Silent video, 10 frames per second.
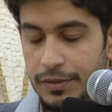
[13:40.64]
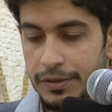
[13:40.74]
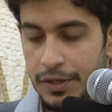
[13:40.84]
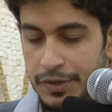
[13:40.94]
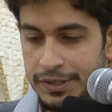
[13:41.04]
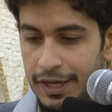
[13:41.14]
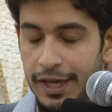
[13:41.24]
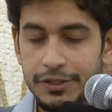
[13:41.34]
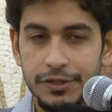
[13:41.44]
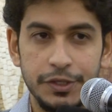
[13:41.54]
there was a
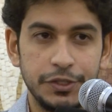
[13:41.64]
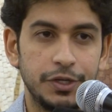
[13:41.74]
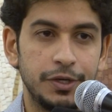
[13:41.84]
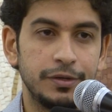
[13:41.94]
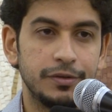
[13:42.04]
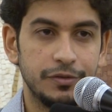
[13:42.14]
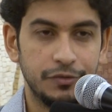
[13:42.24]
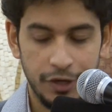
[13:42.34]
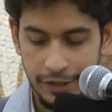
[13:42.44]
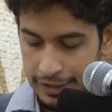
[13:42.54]
head to return
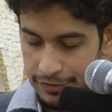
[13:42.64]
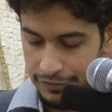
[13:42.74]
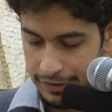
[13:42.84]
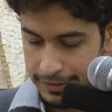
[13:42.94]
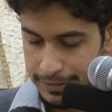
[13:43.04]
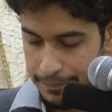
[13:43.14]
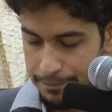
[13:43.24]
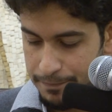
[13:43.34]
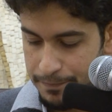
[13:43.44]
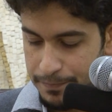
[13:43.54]
for an infant.
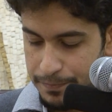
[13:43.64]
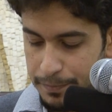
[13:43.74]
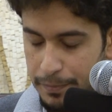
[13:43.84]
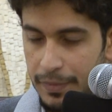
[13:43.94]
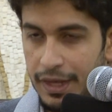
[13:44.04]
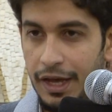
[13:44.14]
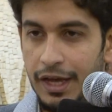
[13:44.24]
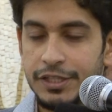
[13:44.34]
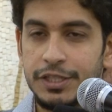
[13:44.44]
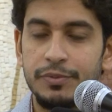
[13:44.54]

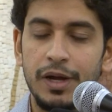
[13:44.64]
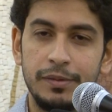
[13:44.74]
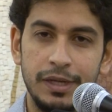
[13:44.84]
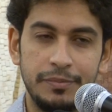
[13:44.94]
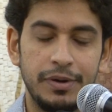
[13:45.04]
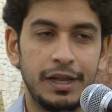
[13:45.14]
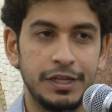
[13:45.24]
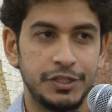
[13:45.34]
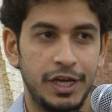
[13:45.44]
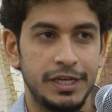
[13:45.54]
And she probably
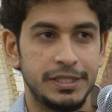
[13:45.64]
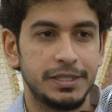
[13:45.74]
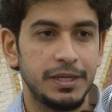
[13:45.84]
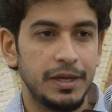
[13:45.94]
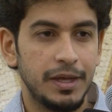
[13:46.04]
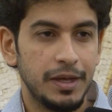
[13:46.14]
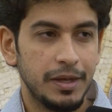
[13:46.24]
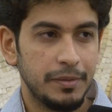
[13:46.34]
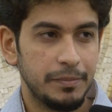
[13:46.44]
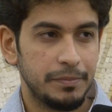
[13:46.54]
apologized
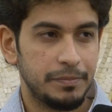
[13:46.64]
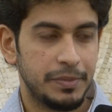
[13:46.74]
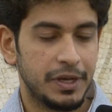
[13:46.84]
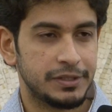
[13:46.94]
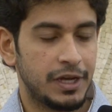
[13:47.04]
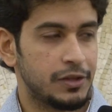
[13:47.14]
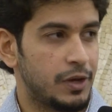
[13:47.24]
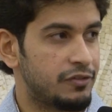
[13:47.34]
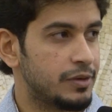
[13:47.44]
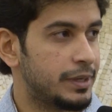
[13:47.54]
because although
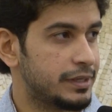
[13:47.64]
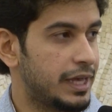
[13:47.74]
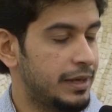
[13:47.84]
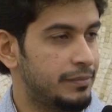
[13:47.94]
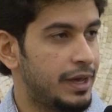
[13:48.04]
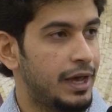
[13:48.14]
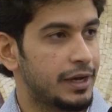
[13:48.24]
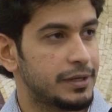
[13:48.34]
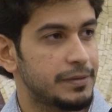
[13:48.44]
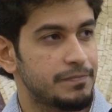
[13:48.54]
everyone came
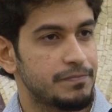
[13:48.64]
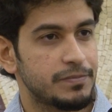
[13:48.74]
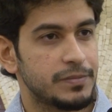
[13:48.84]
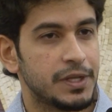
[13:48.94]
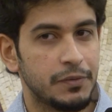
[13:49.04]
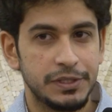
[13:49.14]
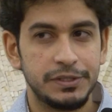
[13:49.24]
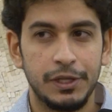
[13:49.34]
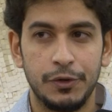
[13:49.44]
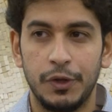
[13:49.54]
back, there was
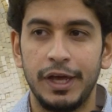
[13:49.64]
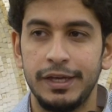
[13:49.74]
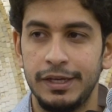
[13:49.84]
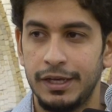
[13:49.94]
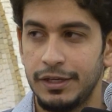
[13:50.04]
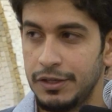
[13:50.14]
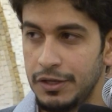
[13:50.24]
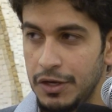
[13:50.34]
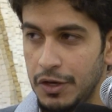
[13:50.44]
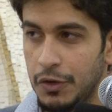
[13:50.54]
still Ruqayya,
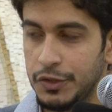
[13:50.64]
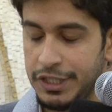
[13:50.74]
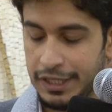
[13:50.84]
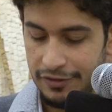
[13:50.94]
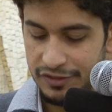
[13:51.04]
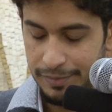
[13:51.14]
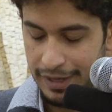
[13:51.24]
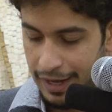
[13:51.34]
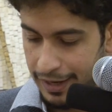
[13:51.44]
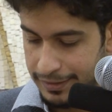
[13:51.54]
who she left
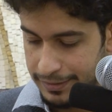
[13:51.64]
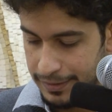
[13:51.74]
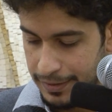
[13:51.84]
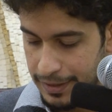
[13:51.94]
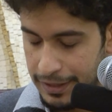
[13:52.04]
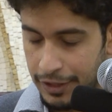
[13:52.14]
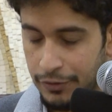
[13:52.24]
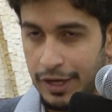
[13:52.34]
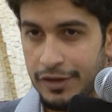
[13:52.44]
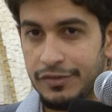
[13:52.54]
behind in a
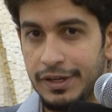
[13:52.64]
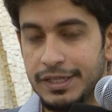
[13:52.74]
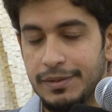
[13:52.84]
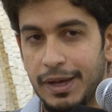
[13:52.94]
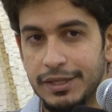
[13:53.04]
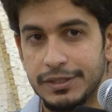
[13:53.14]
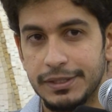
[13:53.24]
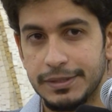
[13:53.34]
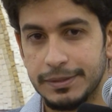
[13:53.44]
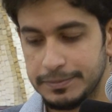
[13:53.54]
grave in
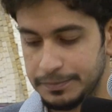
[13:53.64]
Damascus.